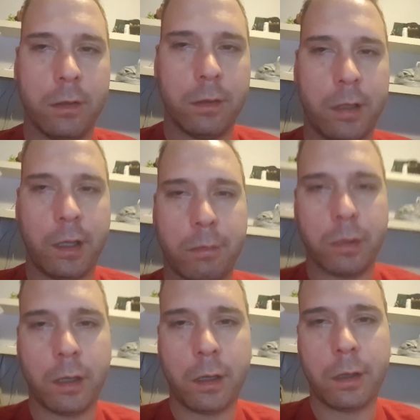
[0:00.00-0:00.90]
take a
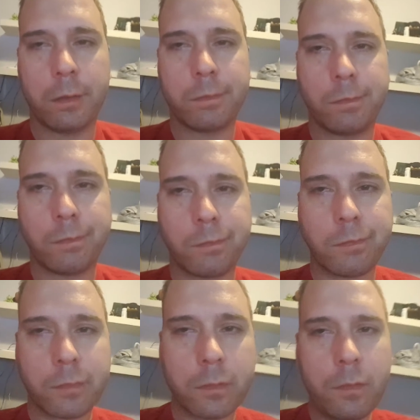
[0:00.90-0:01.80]
break,
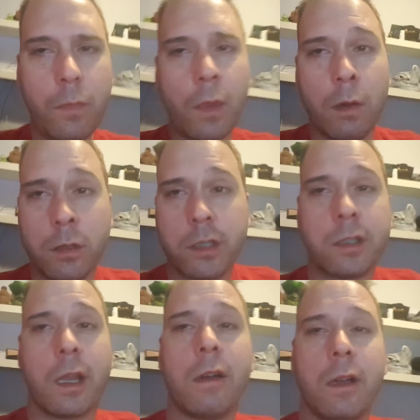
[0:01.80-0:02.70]
which is
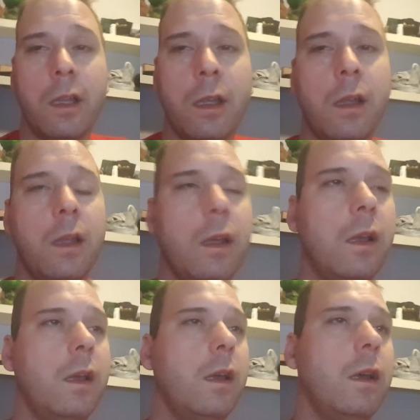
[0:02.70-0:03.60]
scary.
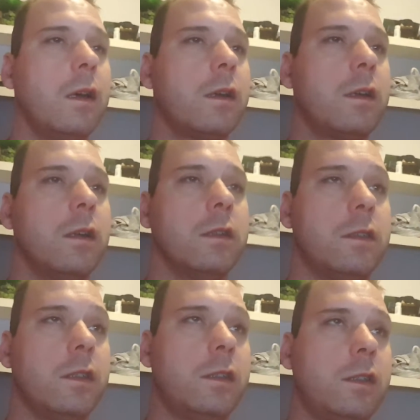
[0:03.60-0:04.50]

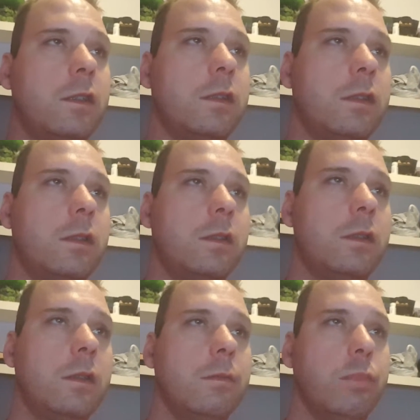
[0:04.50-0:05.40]
Because
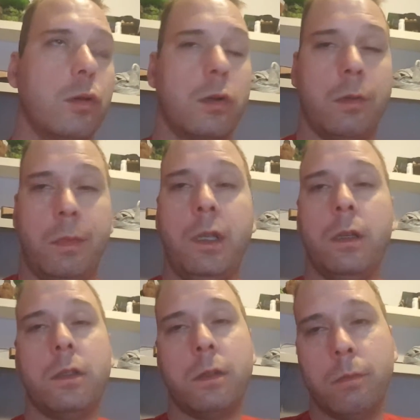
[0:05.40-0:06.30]
it's important to me,
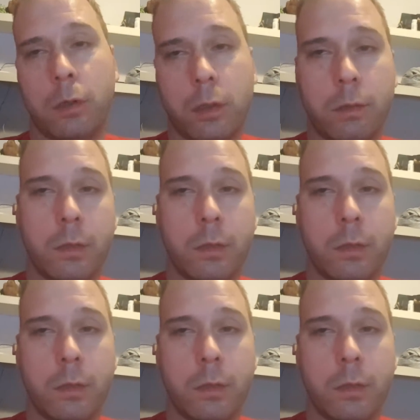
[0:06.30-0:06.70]
it's important to